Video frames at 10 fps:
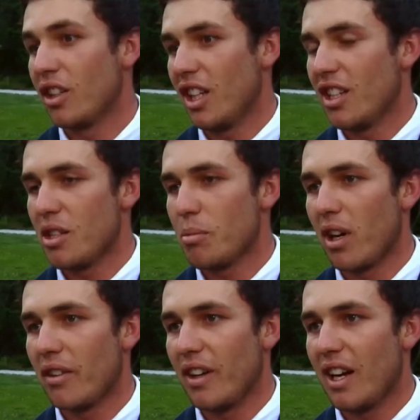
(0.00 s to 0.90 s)
an easy
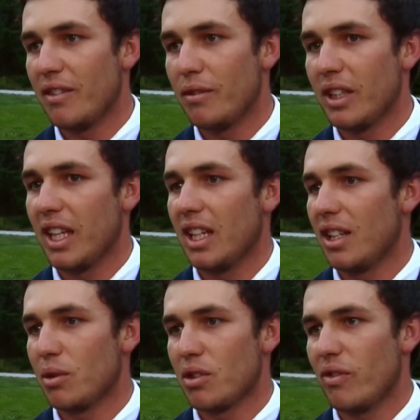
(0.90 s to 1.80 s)
par five, and then
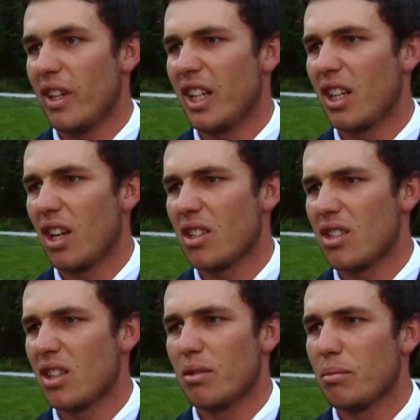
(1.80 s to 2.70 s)
it was very
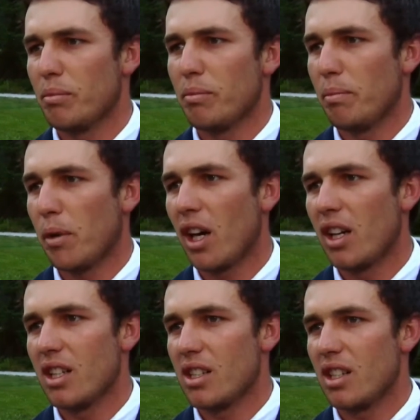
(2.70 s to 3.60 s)
constant
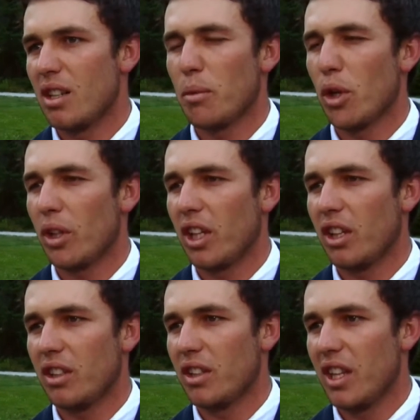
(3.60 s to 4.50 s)
pars and a bogey
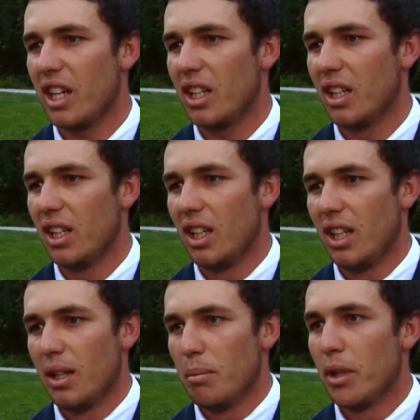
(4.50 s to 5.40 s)
here and there.
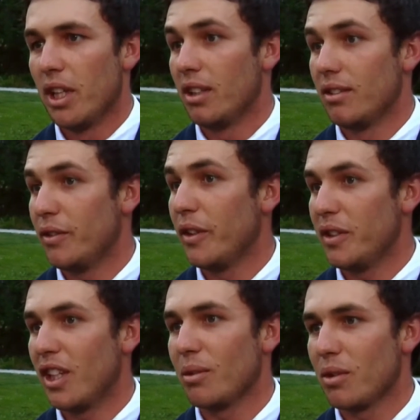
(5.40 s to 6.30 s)
But
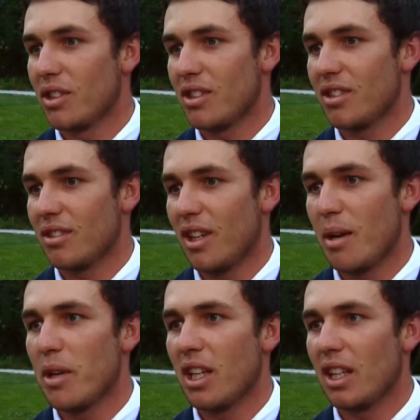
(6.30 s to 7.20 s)
15 was, I
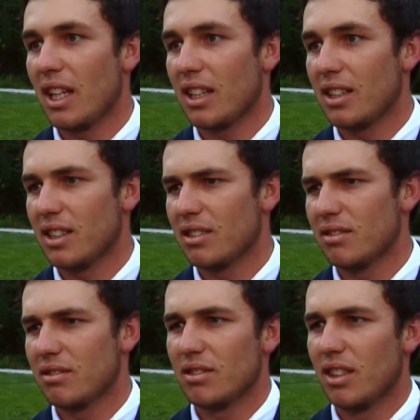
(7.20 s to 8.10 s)
made like a
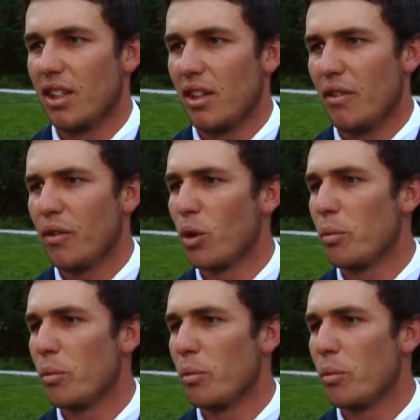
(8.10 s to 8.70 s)
four